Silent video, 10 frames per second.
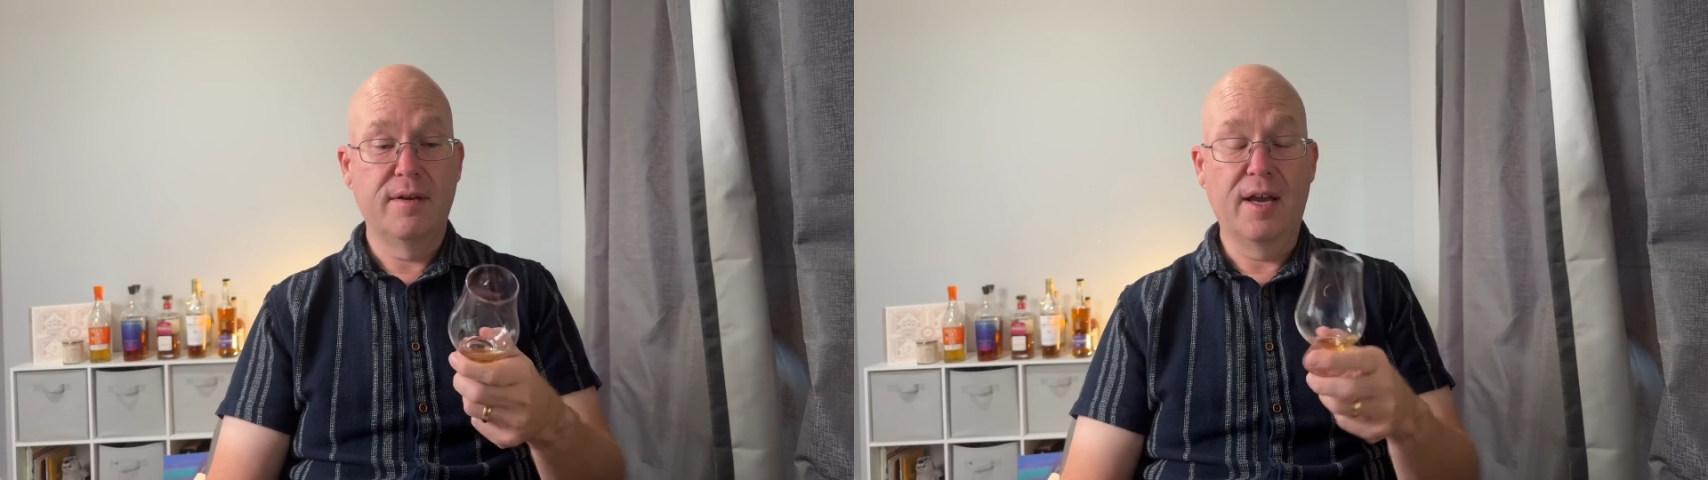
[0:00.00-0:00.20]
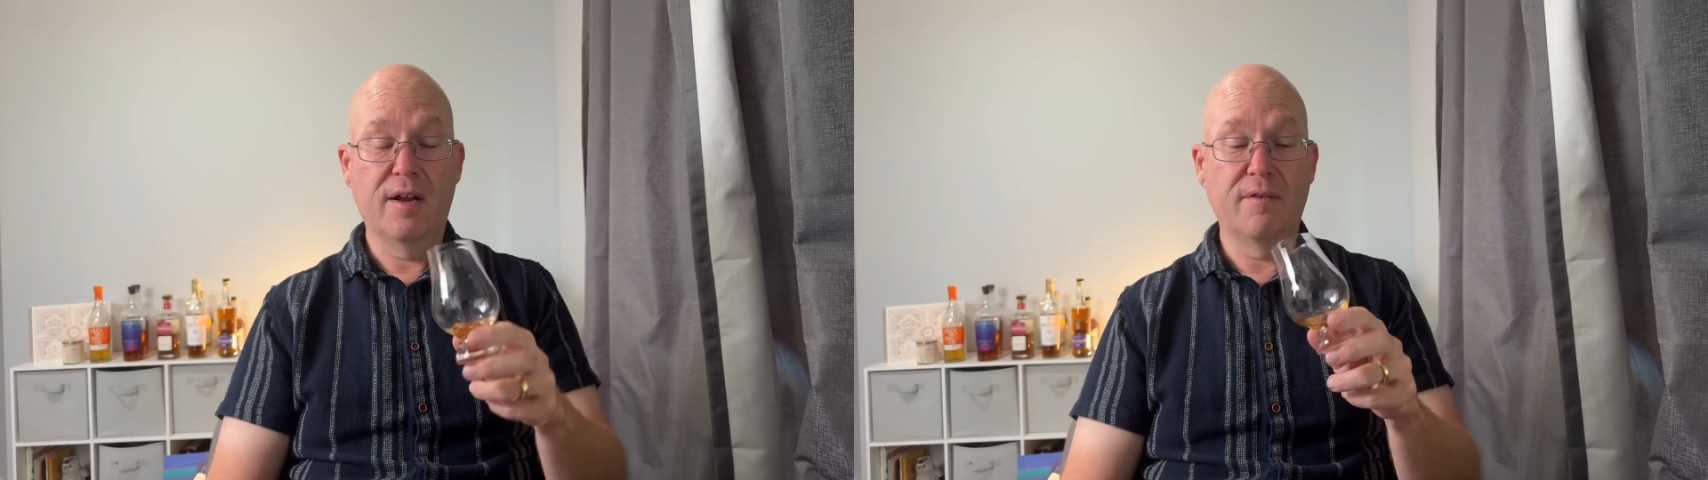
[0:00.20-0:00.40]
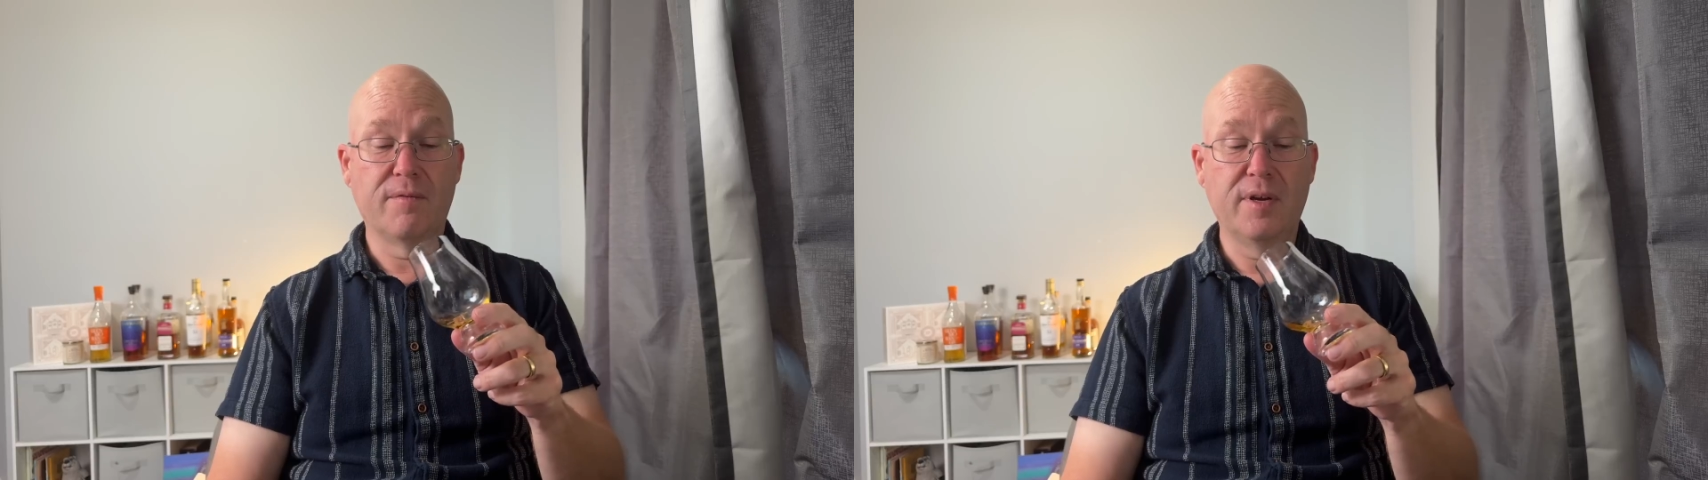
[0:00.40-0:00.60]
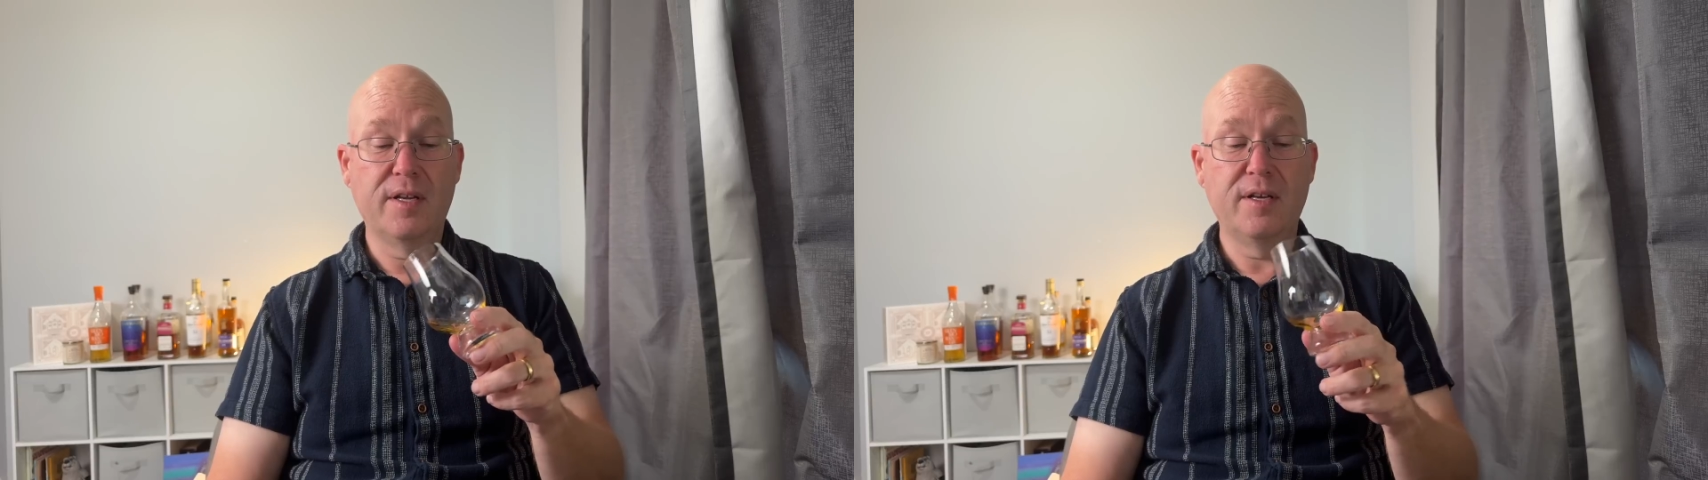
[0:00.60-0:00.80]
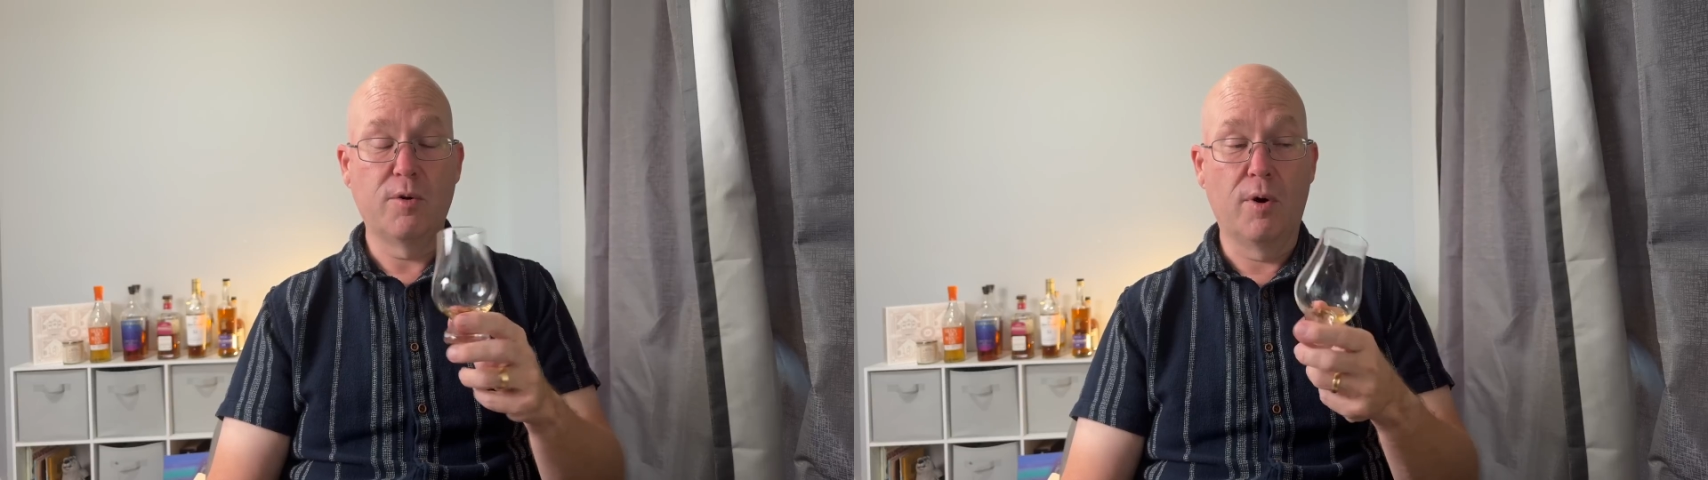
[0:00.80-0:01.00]
and I
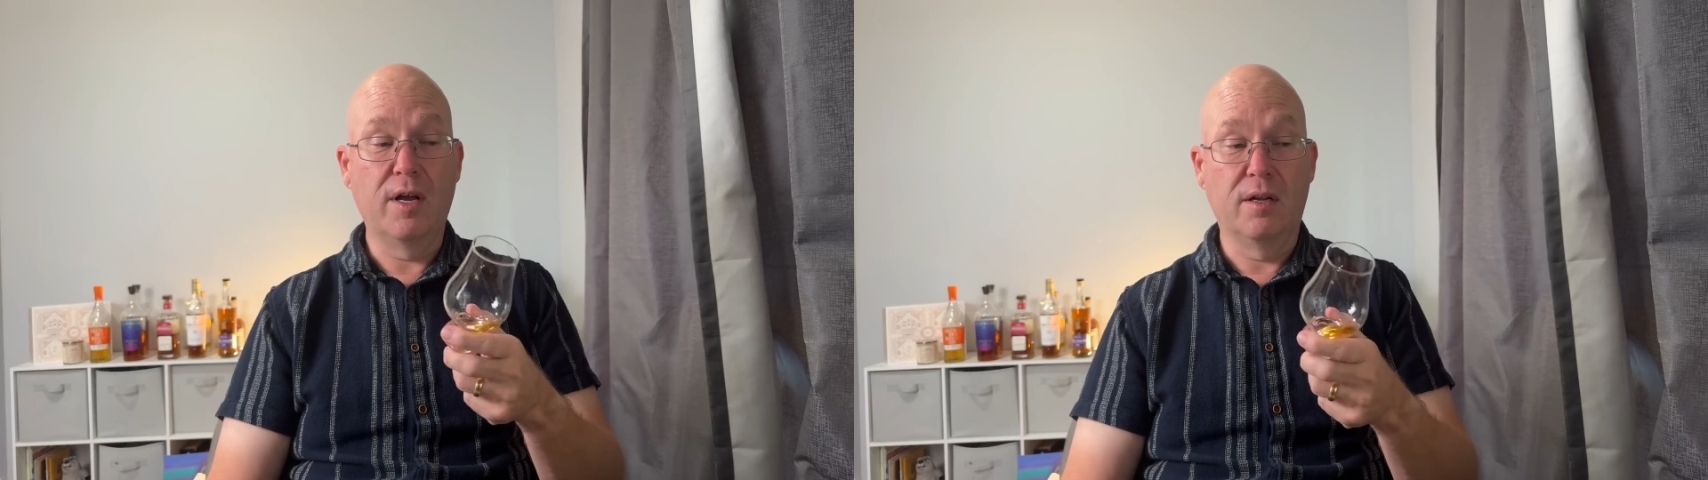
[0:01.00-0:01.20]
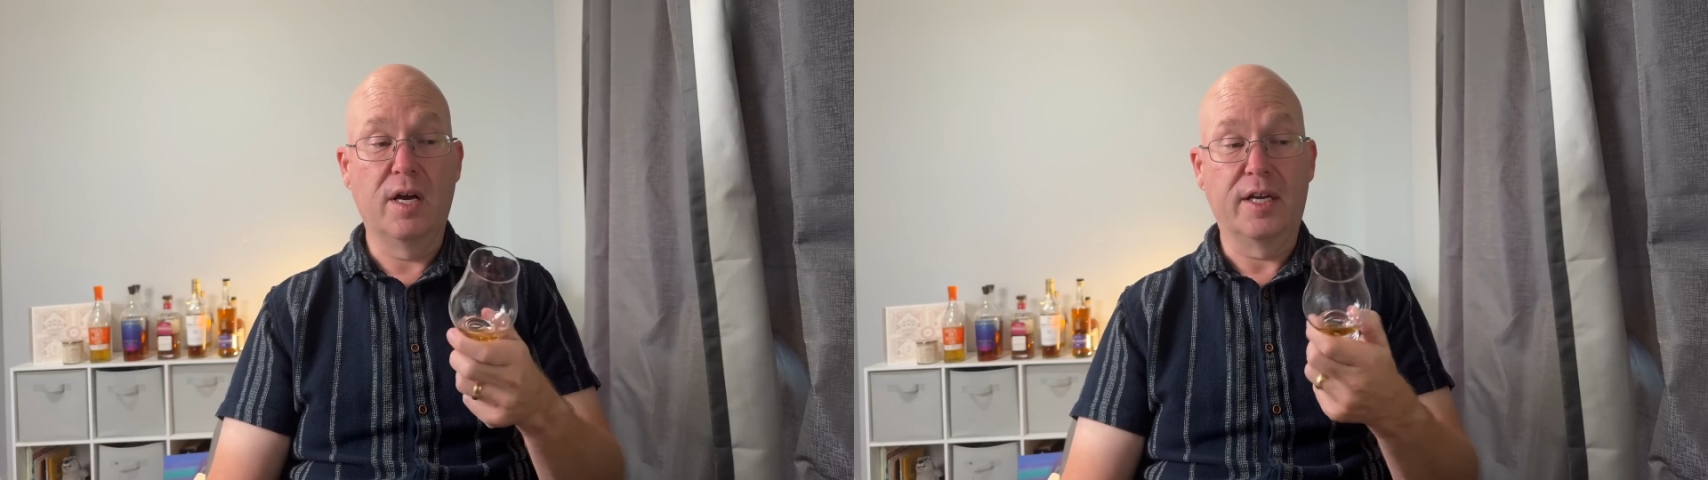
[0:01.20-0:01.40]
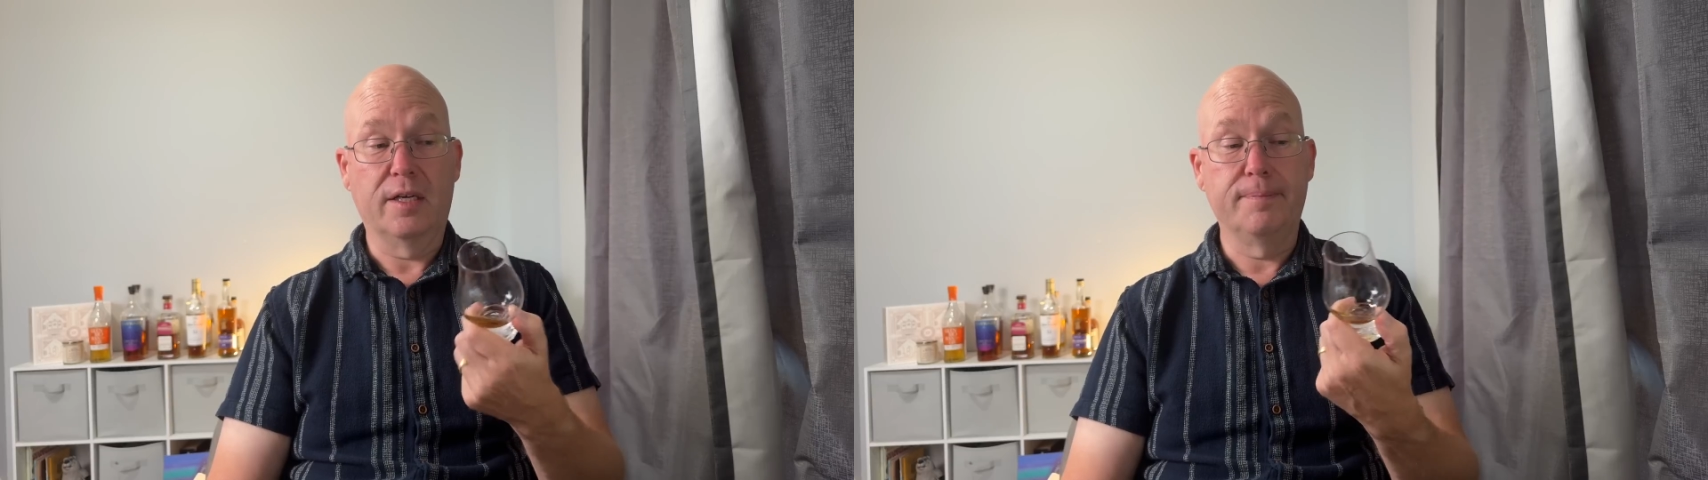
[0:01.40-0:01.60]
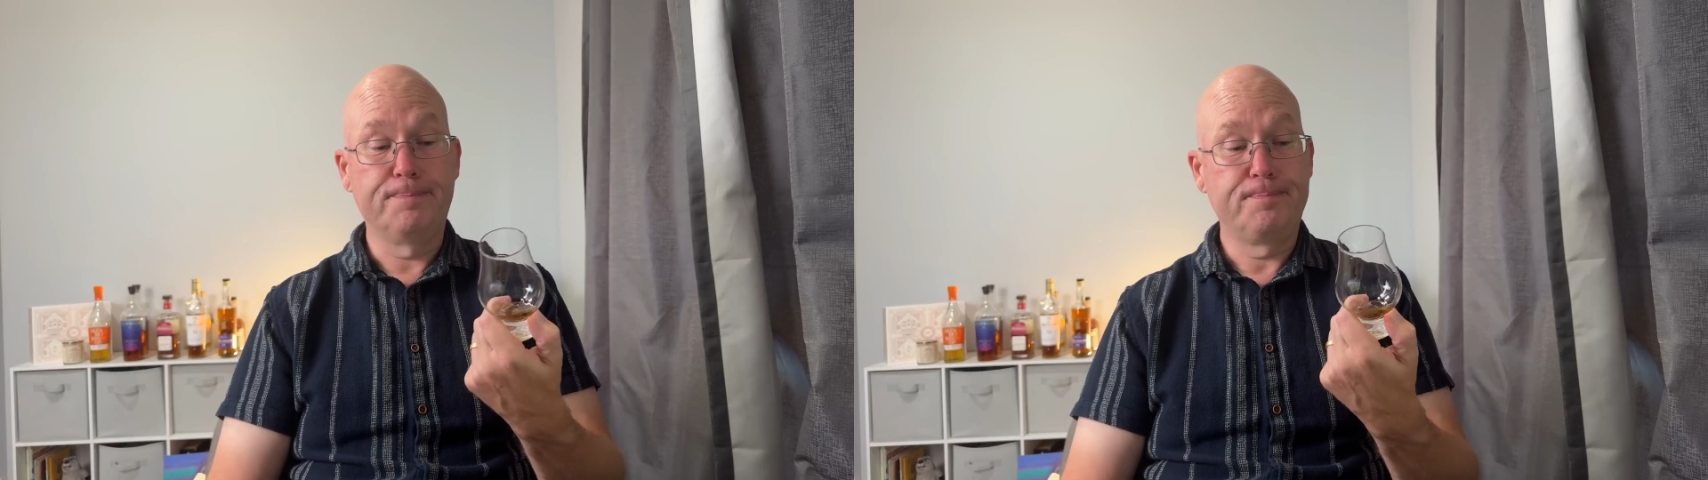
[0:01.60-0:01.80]
really quite like it.